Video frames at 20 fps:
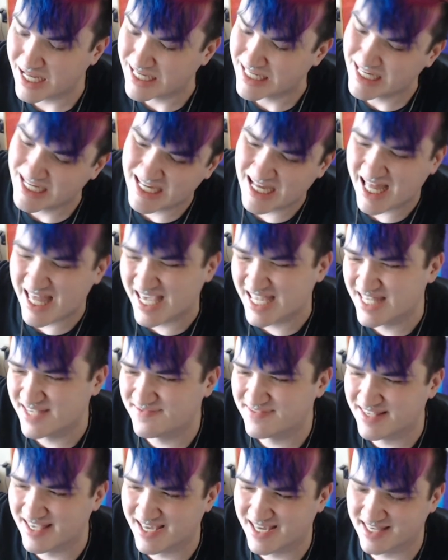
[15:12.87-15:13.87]
kind
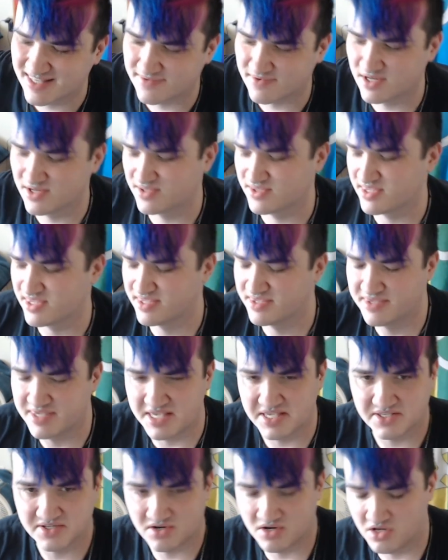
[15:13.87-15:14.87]
of see, I guess, where
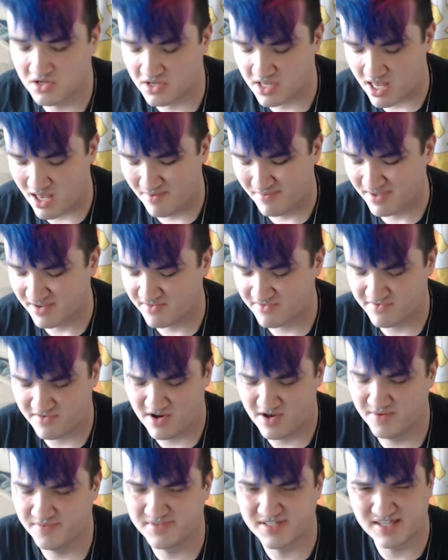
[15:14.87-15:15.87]
these are all coming
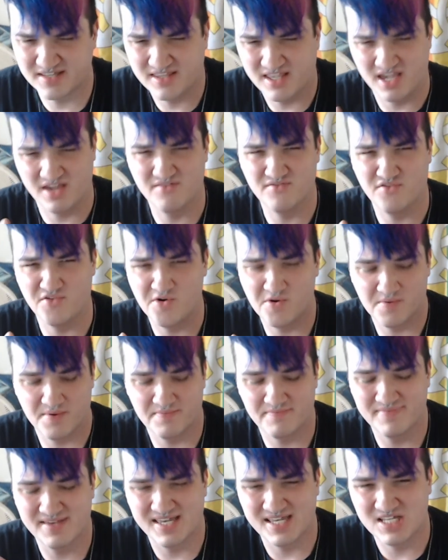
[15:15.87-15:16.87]
from to like more
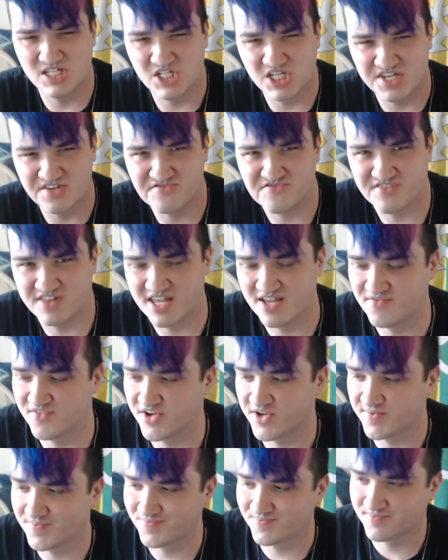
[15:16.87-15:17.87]
of a peachy
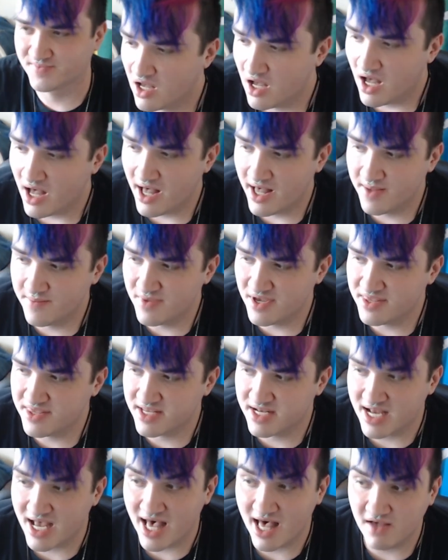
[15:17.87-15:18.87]
flavor. And
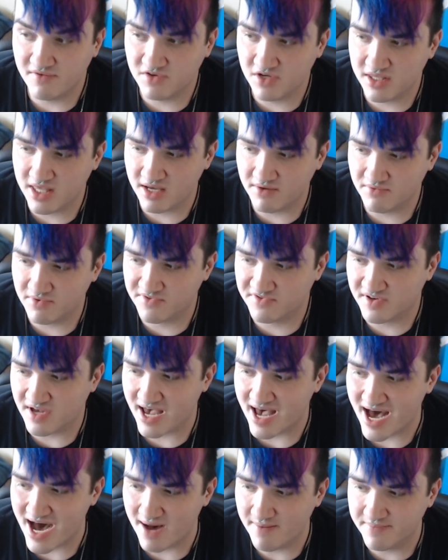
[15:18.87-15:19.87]
then after that, with
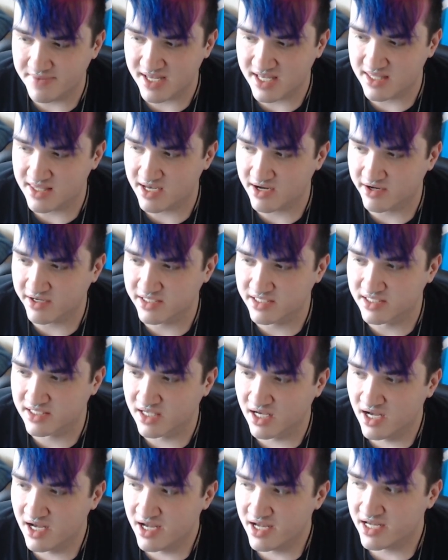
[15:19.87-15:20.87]
happy,
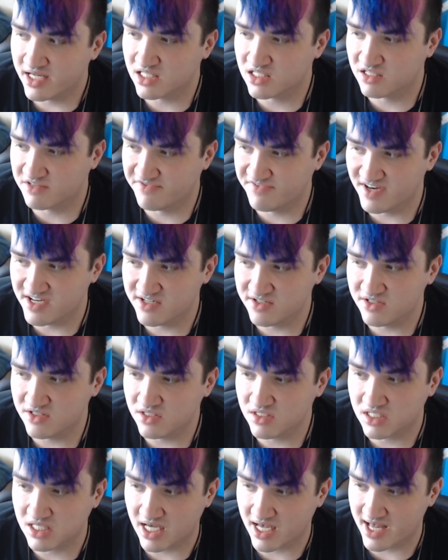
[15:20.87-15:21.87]
it's
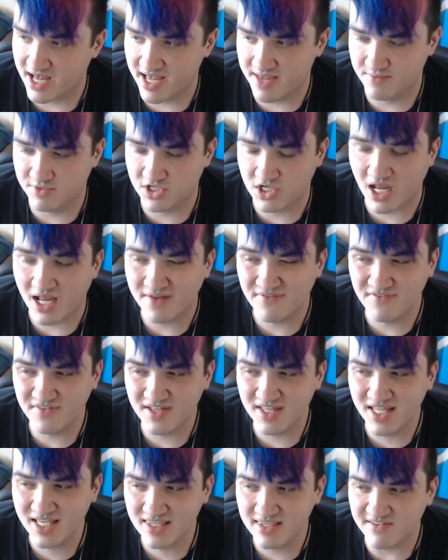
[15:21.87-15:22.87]
fennel thyme, which I
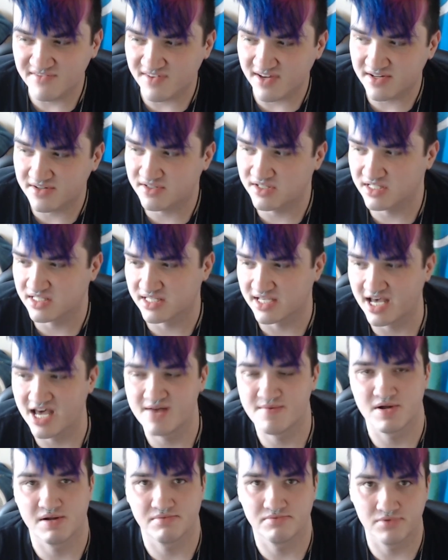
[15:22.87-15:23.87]
feel like the fennel and
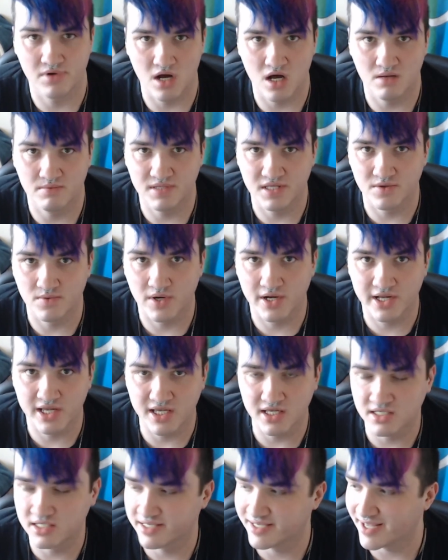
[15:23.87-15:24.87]
thyme are probably
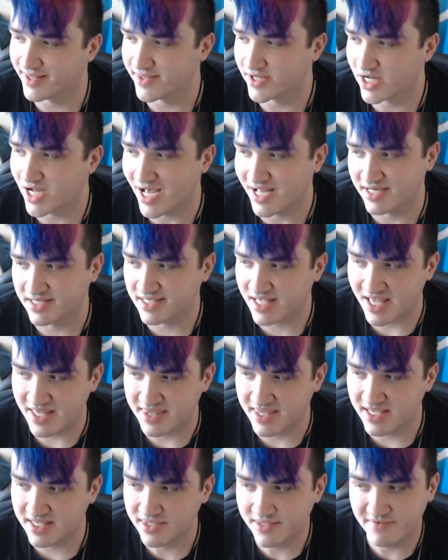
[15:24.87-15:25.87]
working together. I
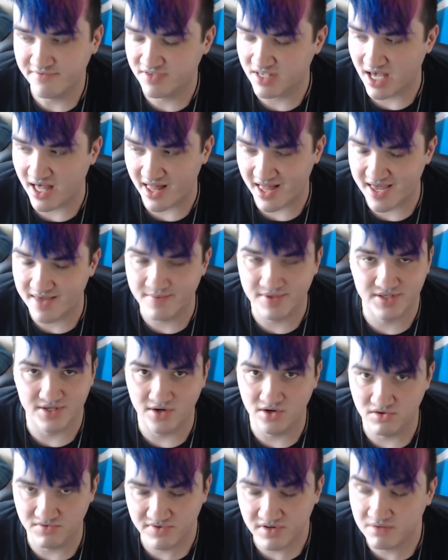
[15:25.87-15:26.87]
think the thyme is
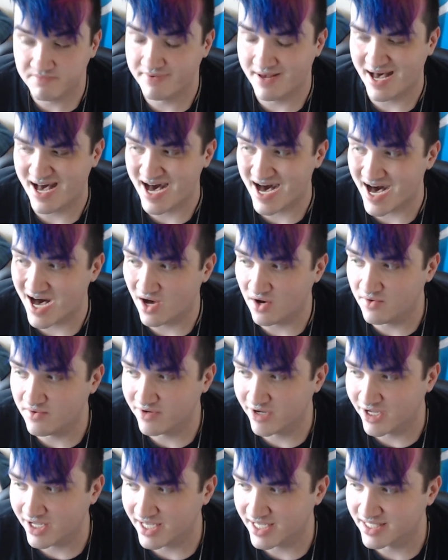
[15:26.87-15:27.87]

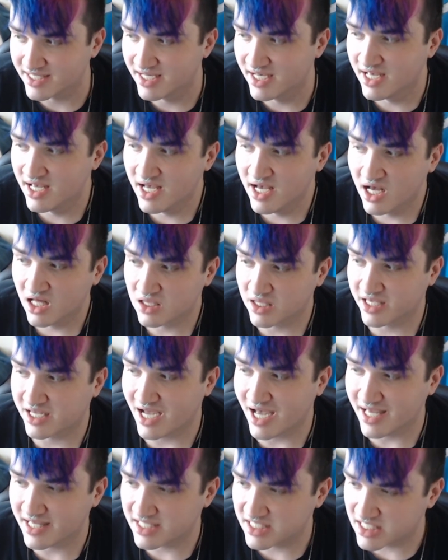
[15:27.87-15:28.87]
overpowering.
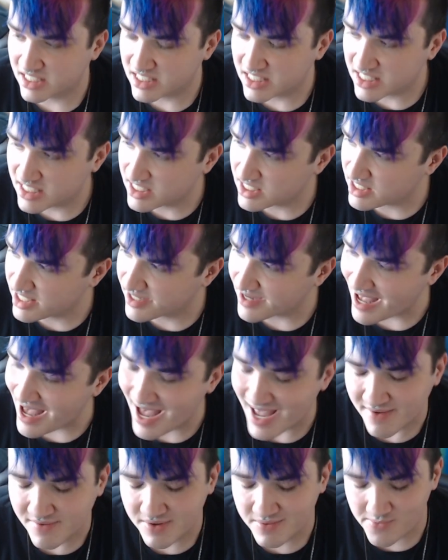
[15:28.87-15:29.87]
Like,
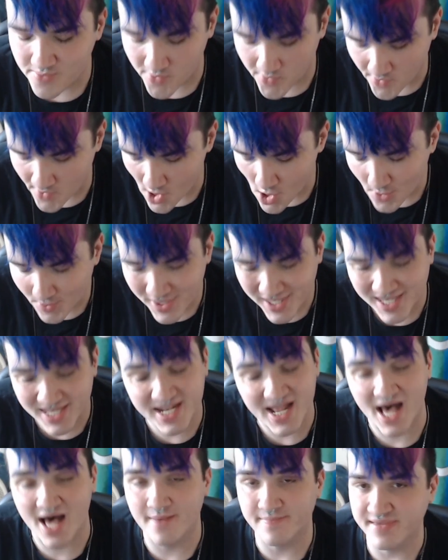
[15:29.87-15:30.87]
I would probably
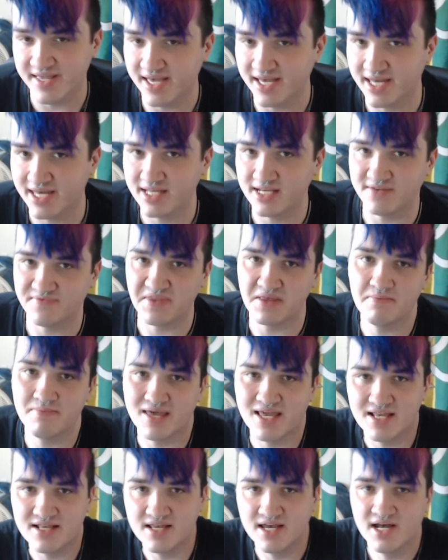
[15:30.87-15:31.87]
get happy again if they
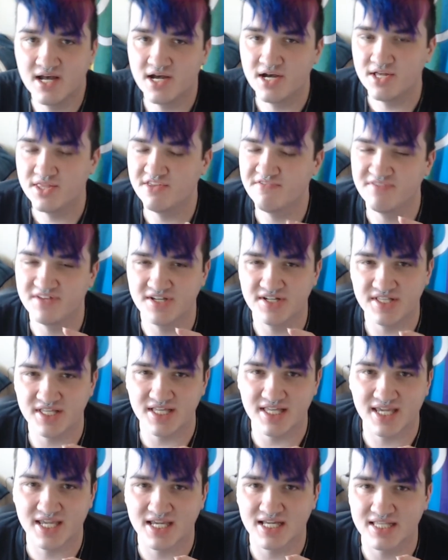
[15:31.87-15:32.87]
made the
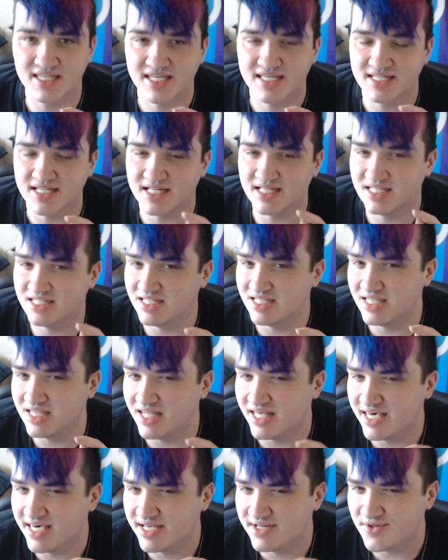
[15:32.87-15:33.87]
vanilla like at least a
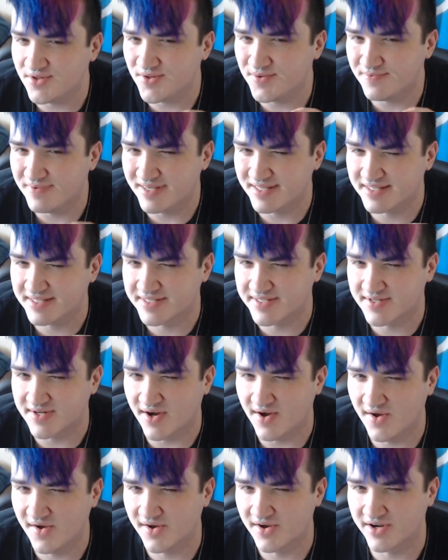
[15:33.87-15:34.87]
little bit
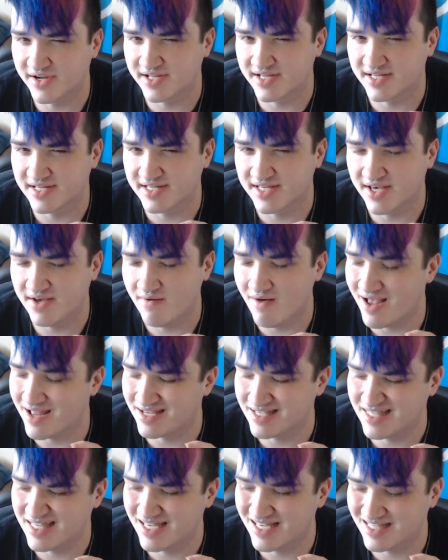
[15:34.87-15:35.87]
stronger, you know? I
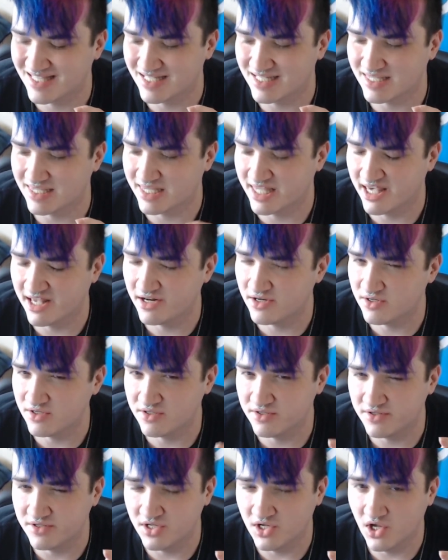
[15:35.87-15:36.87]
just think it's a
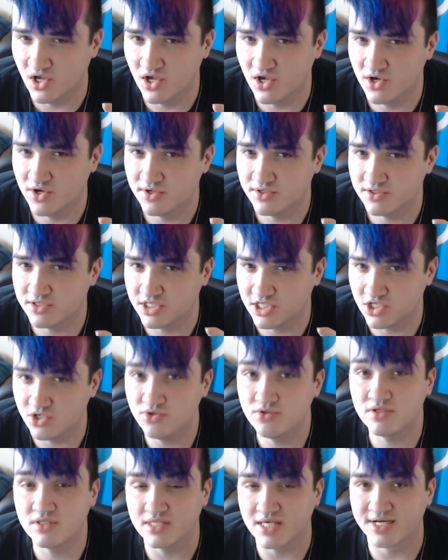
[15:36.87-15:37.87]
little
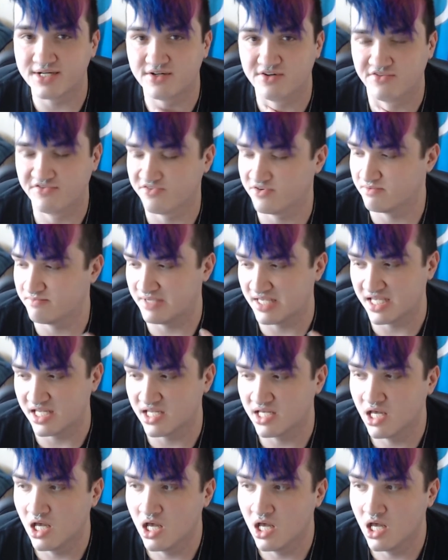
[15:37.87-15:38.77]
too subtle for me.